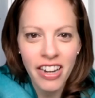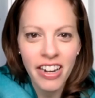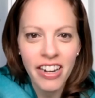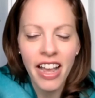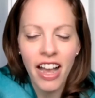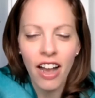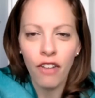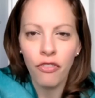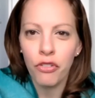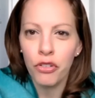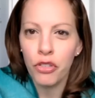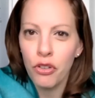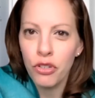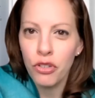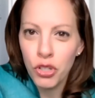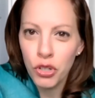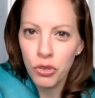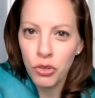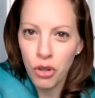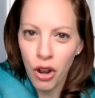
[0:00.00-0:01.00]
Now, for those
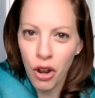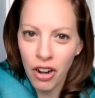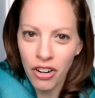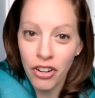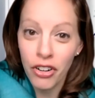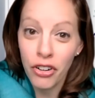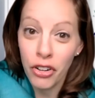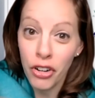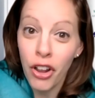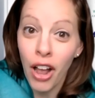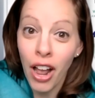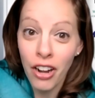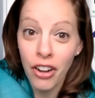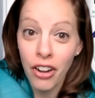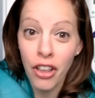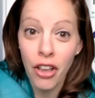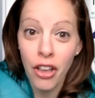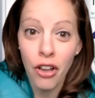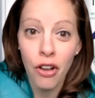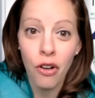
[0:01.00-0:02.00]
of you who do not
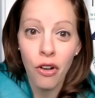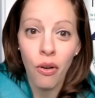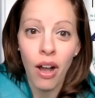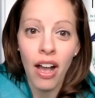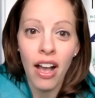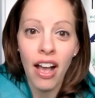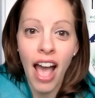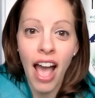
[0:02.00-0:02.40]
know,